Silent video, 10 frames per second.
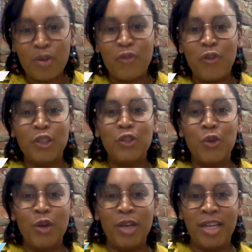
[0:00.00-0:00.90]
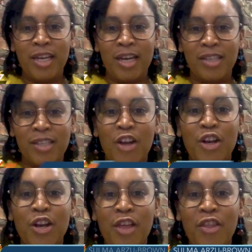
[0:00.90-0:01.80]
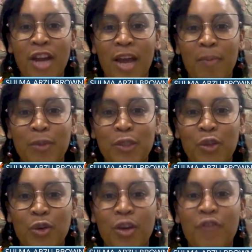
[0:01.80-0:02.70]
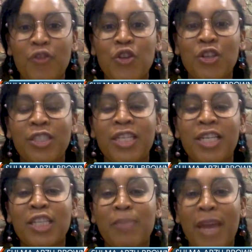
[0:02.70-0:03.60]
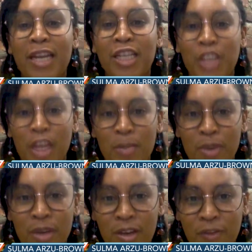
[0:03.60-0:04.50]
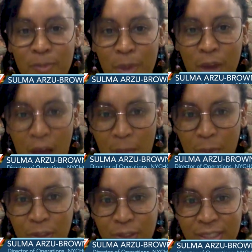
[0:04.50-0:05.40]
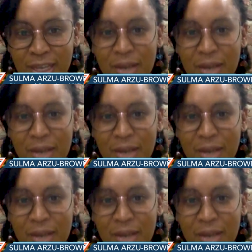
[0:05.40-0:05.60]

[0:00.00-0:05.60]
for joining us on another episode of New York City Hispanic Chamber of Commerce